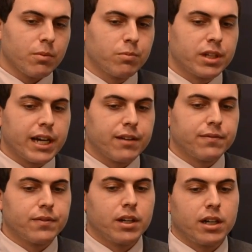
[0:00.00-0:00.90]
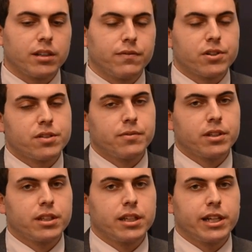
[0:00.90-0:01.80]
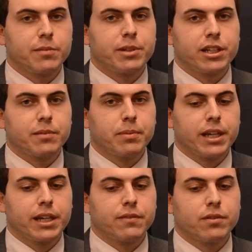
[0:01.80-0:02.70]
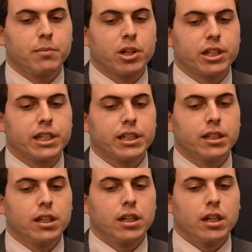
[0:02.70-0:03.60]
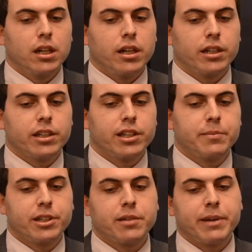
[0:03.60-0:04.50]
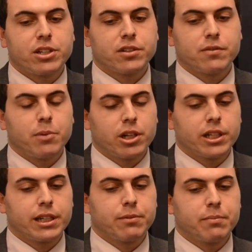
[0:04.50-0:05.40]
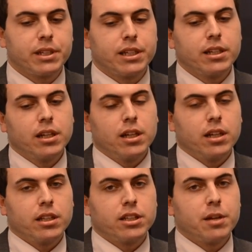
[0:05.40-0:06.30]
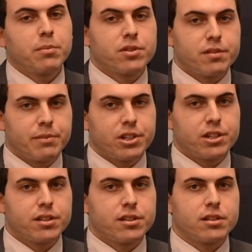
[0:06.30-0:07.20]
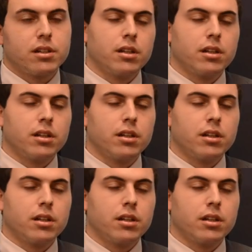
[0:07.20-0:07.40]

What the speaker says: would have firstly the intermediate plan for marketing. The intermediate metrics for marketing would be the number of submissions.